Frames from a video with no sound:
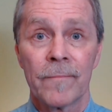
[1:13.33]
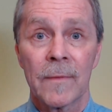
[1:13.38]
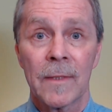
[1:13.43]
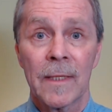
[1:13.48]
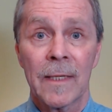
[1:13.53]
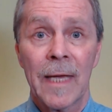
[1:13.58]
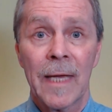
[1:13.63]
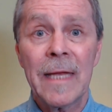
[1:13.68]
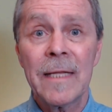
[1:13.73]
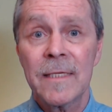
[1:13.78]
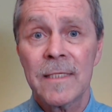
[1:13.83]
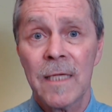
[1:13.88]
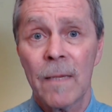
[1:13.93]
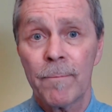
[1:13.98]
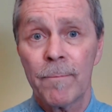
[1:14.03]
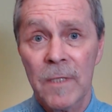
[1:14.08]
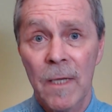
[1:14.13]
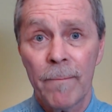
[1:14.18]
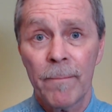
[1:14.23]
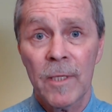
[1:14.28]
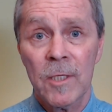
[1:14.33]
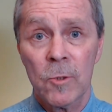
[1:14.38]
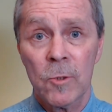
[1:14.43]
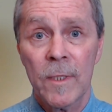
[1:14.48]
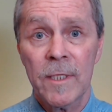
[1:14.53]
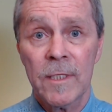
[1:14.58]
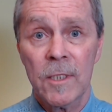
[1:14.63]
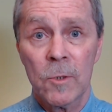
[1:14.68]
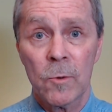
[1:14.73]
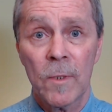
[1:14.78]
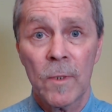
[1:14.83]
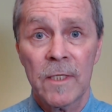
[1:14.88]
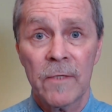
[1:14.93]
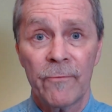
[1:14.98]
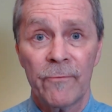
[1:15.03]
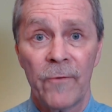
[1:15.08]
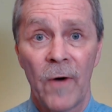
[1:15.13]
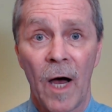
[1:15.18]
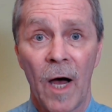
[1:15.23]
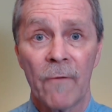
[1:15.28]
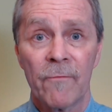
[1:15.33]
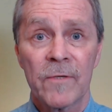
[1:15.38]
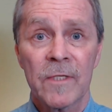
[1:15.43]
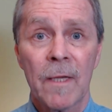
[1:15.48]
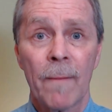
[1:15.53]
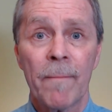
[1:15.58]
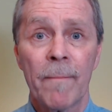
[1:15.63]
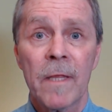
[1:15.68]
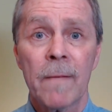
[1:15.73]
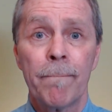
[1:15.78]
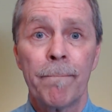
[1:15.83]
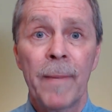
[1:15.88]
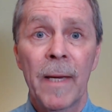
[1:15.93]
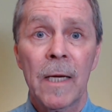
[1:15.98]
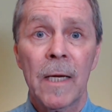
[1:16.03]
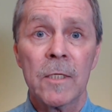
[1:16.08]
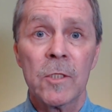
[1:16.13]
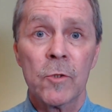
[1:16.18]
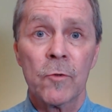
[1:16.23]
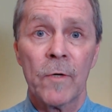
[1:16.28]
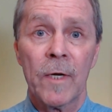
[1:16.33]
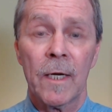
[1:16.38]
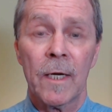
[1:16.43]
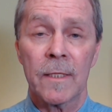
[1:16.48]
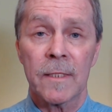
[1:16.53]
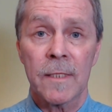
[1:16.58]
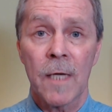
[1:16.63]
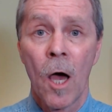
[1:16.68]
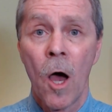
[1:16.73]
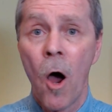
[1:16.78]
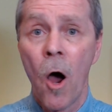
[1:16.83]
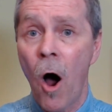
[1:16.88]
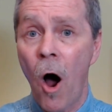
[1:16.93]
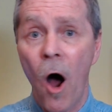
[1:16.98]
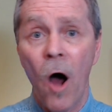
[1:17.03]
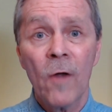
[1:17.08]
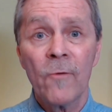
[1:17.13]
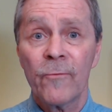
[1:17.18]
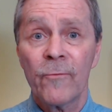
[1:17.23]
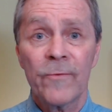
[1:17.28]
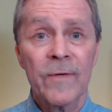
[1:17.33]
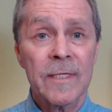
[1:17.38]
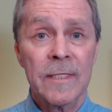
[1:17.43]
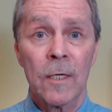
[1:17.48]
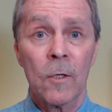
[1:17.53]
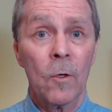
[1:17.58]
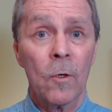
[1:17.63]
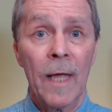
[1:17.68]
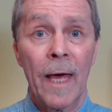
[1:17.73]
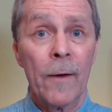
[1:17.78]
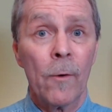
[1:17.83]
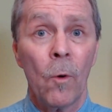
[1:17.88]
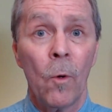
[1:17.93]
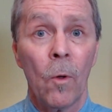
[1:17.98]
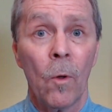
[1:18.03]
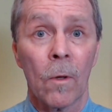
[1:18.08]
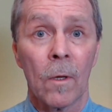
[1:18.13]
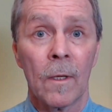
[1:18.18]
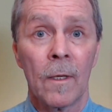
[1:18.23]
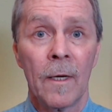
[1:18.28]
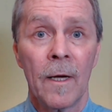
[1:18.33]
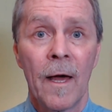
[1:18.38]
In September 2025, some of the biggest triggers aren't physical at all.